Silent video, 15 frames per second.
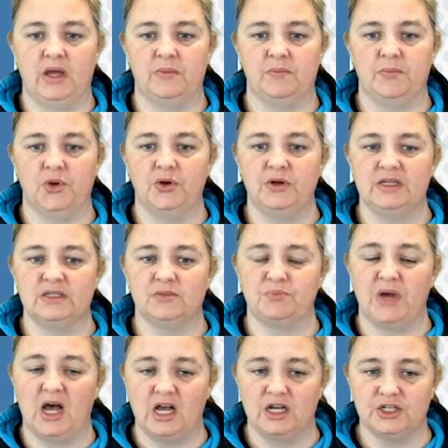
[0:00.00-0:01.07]
bone is
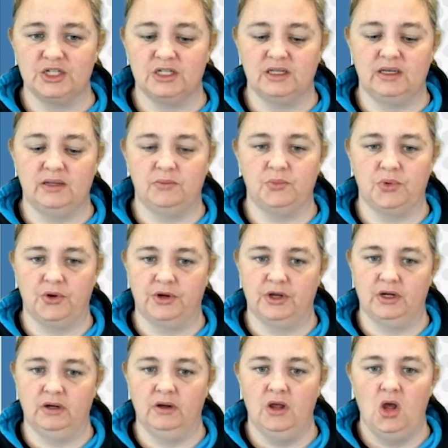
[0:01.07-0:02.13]
partially
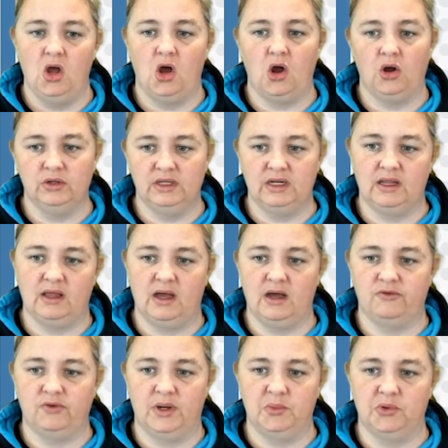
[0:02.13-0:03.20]
broken, only to the
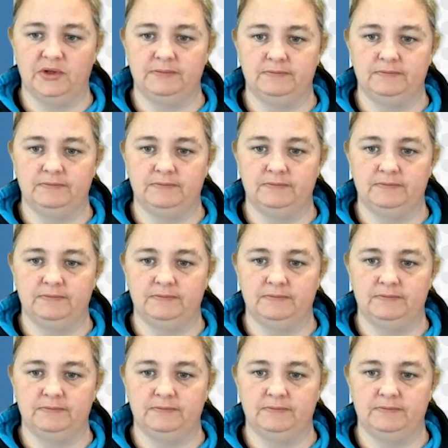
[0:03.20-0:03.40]
halfway point.